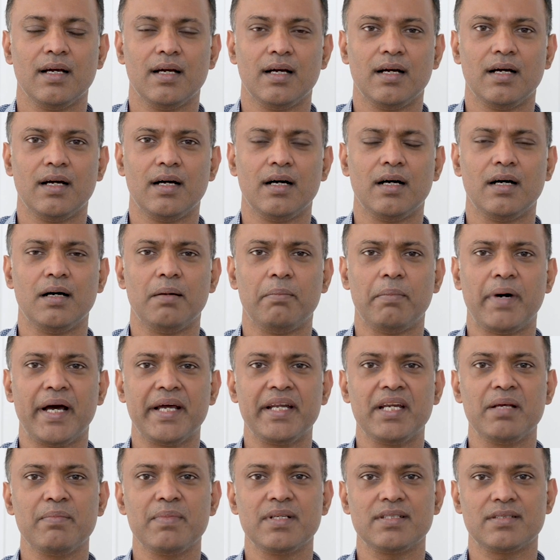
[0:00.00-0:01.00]
My
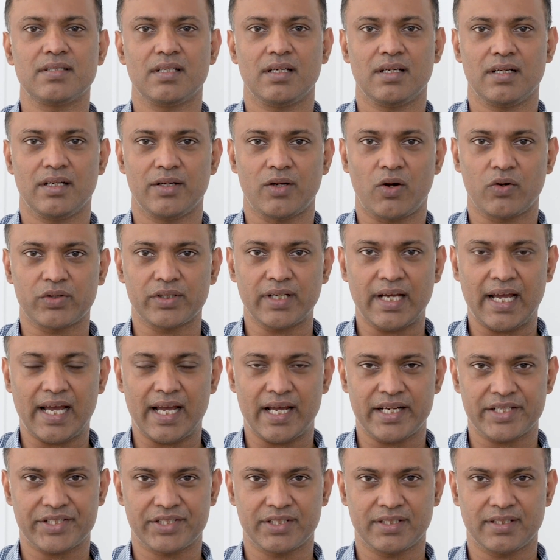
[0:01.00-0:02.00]
name is Dr.
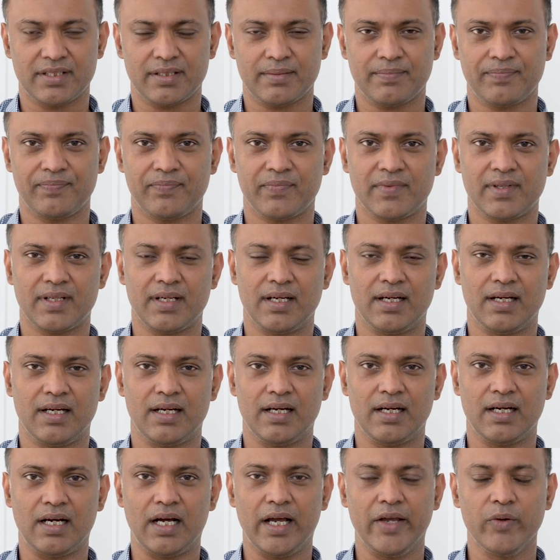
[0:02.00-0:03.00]
Hashir.
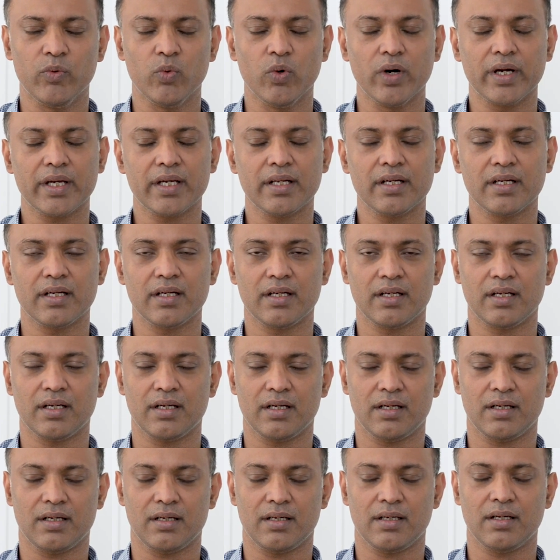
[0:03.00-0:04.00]
I work in
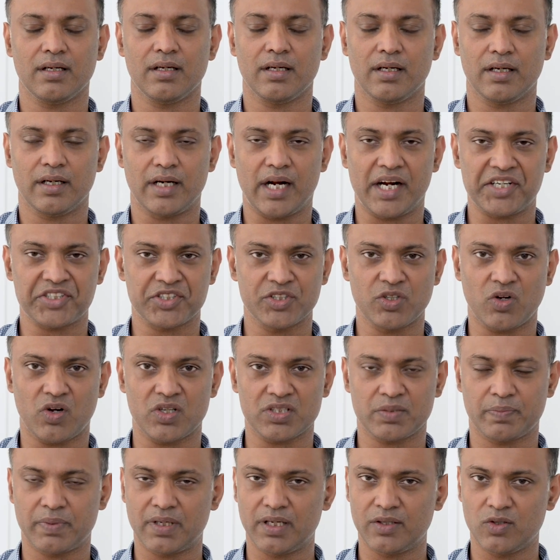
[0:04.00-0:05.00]
Rashid
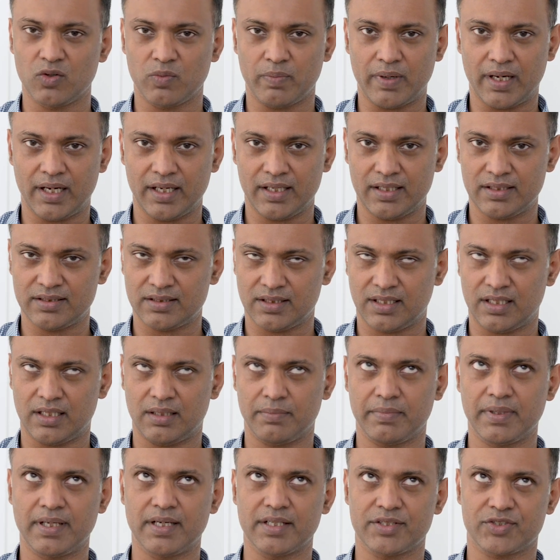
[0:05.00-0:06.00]
Hospital, Dubai. It's the
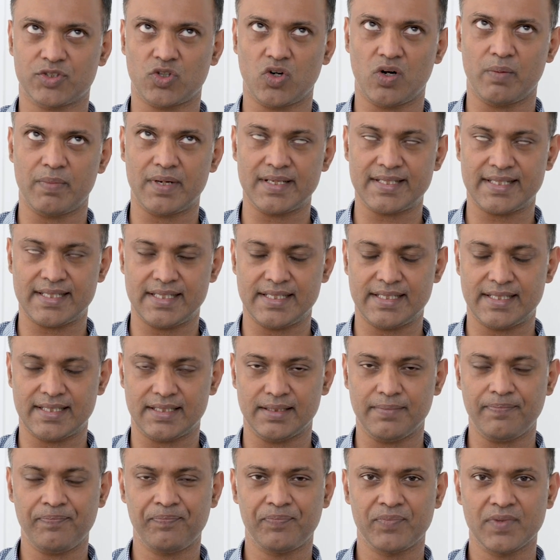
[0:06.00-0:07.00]
biggest trauma
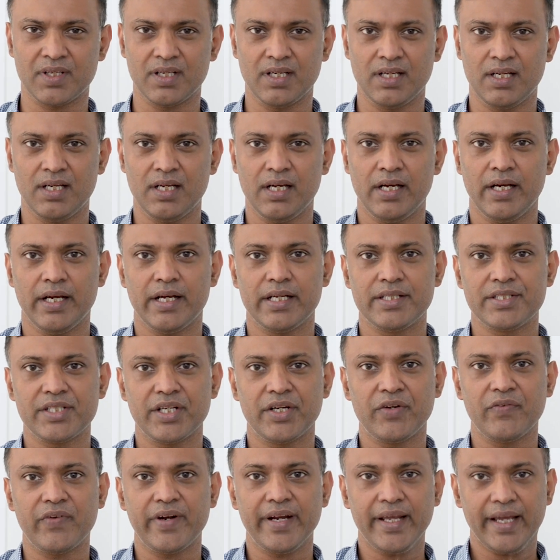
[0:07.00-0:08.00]
center.
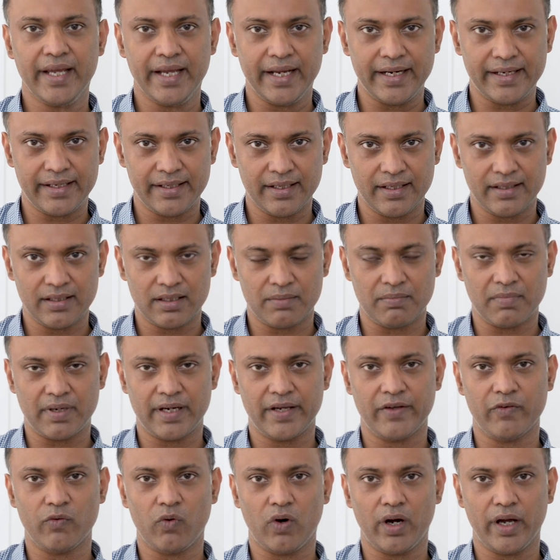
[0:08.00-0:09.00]
January 18th,
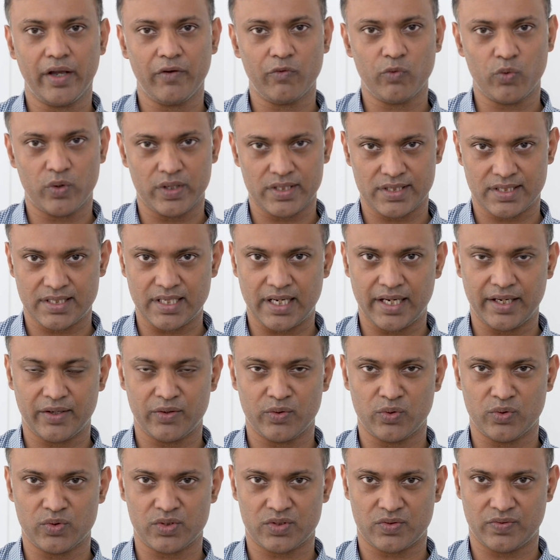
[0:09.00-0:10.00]
my wife was
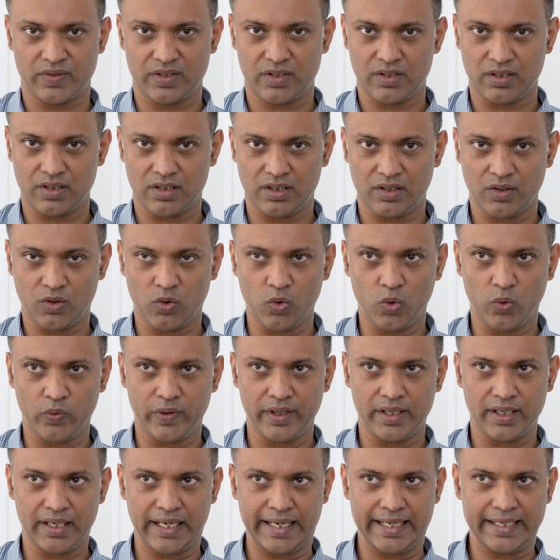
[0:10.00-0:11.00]
diagnosed with
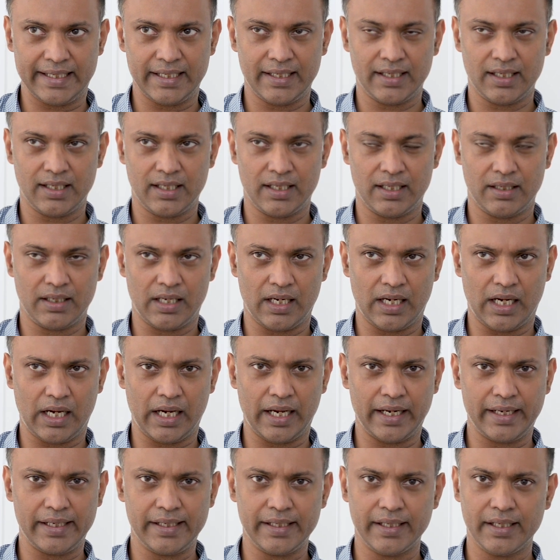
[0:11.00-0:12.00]
COVID, and
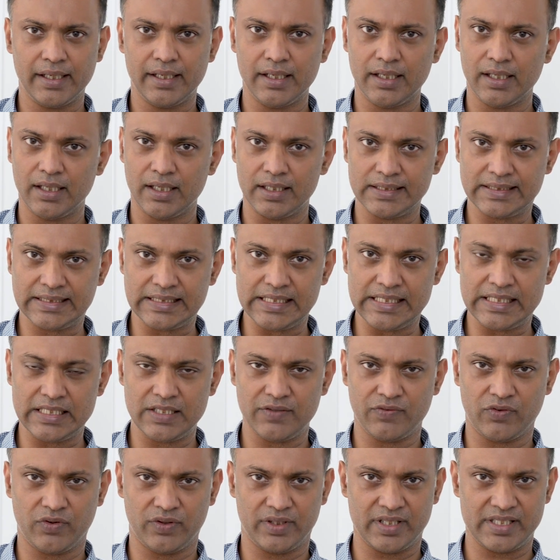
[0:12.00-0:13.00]
I did a
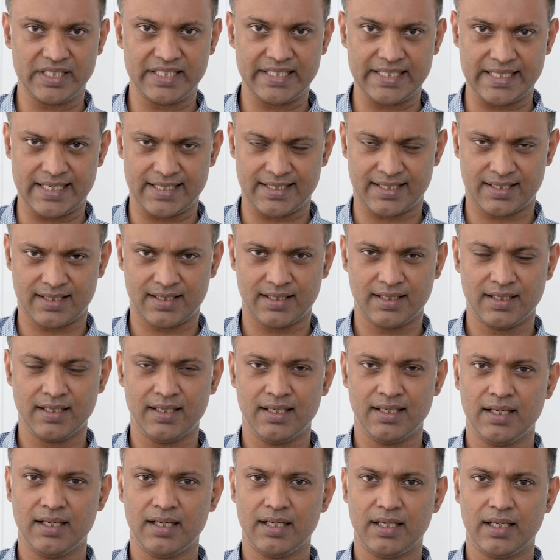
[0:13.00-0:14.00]
CT for the chest,
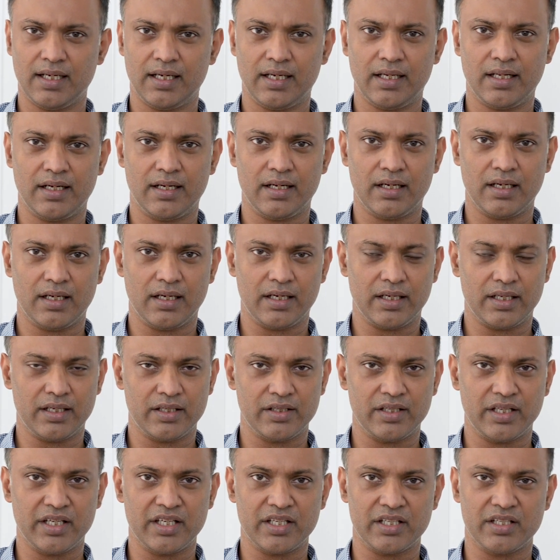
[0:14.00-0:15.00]
and
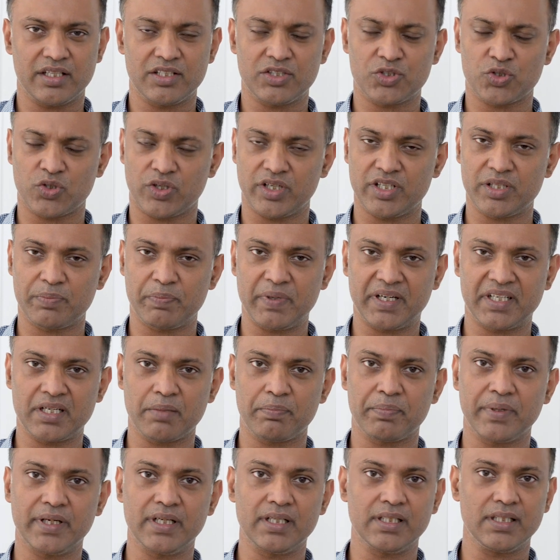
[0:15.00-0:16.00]
it picked
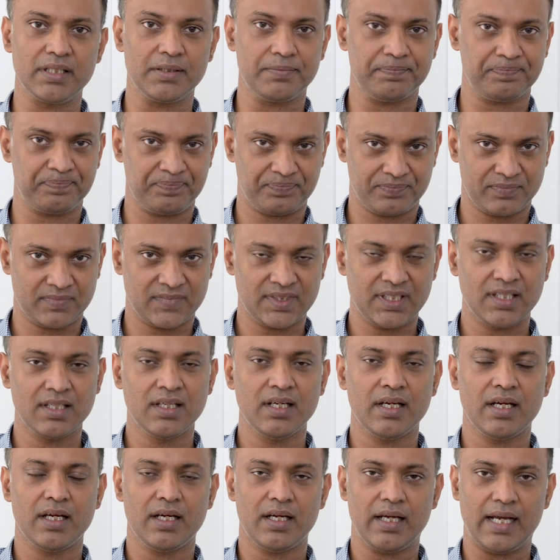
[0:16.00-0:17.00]
up
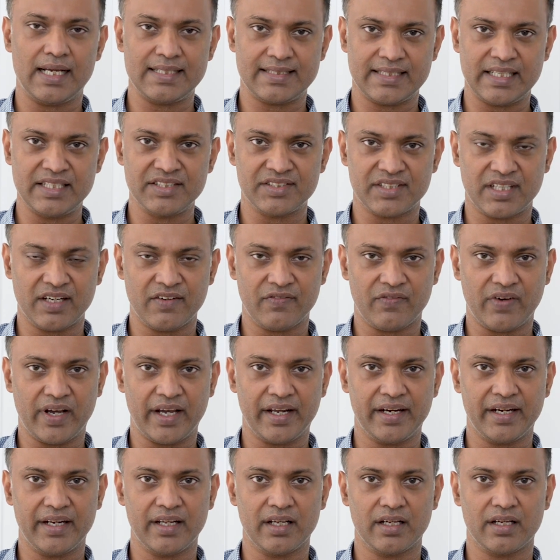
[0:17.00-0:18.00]
as an incident
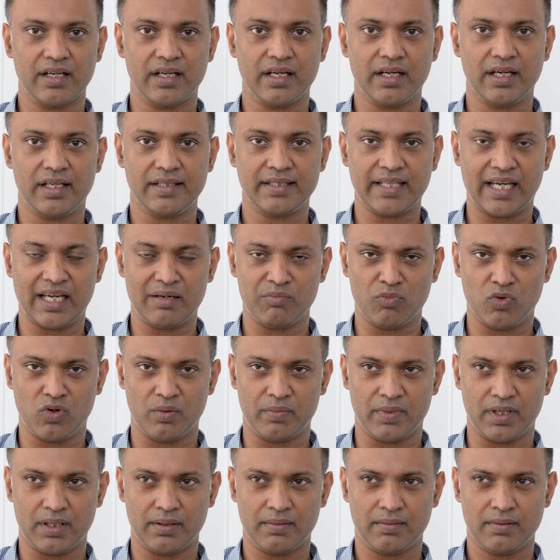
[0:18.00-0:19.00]
finding a
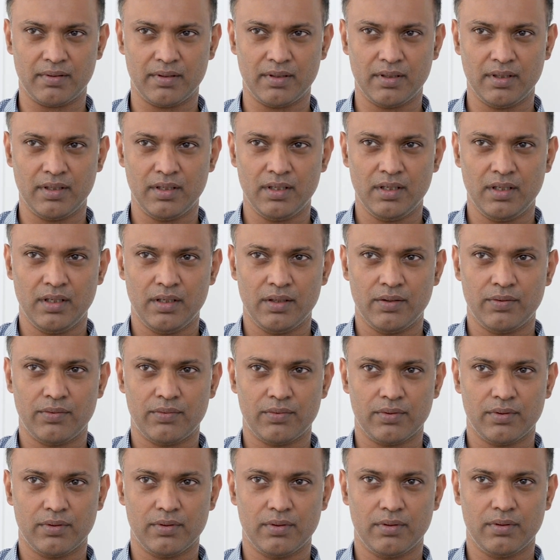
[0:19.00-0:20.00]
thymoma.
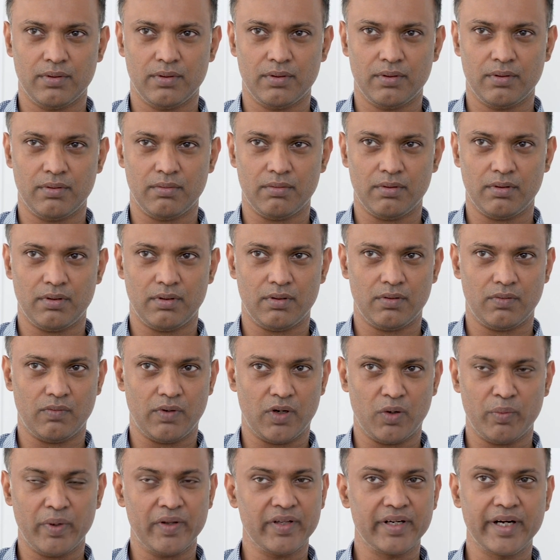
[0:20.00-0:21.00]
So
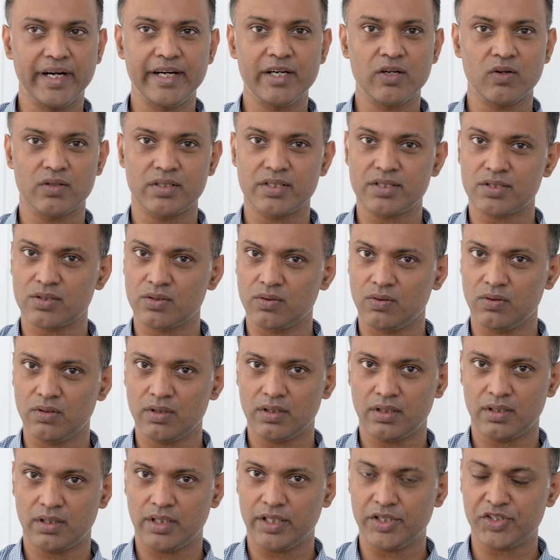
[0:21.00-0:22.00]
one of my radiologists
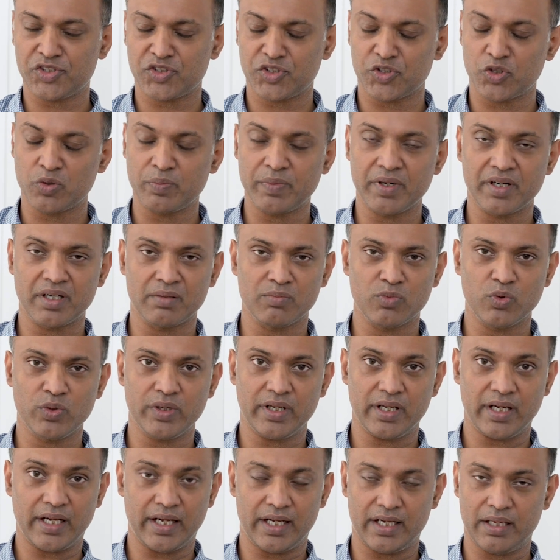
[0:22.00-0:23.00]
told it should be
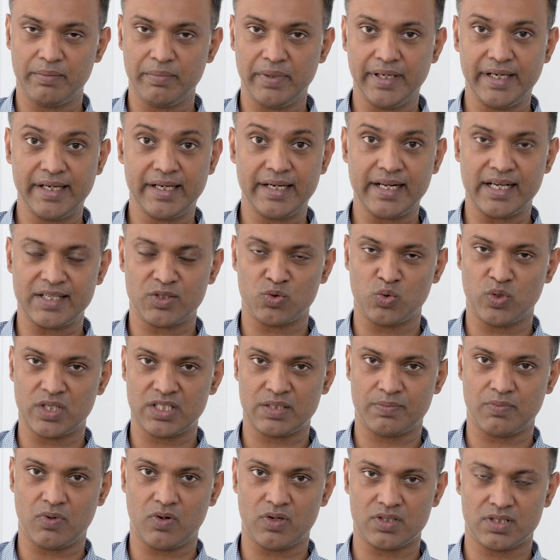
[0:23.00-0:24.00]
removed immediately as soon
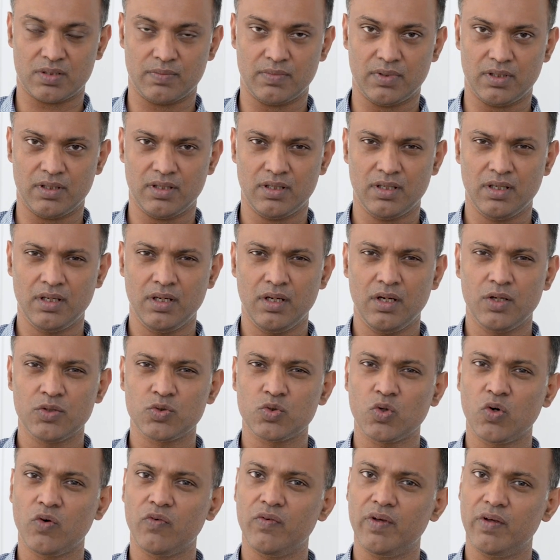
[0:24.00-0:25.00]
as possible.
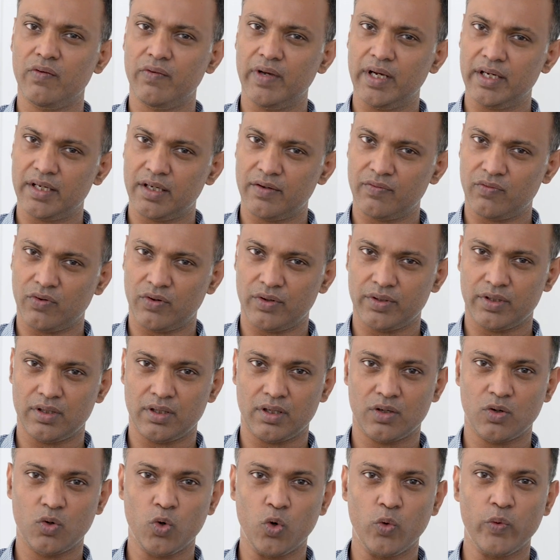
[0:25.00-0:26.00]
So we waited for the
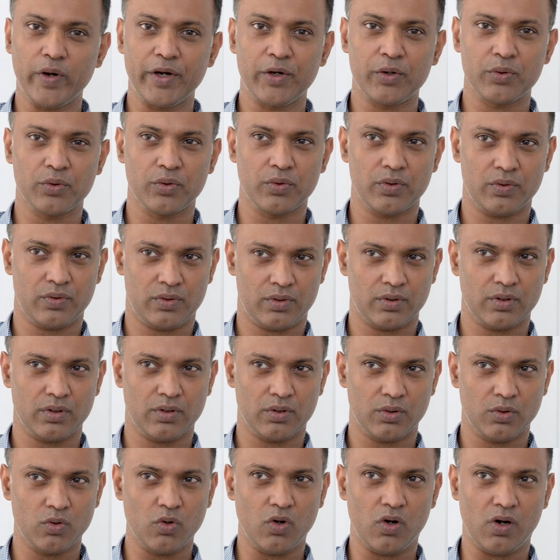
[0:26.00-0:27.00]
COVID to
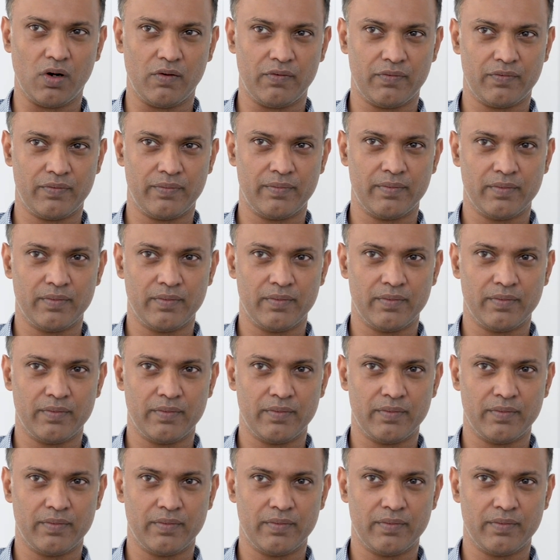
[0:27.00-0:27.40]
go off.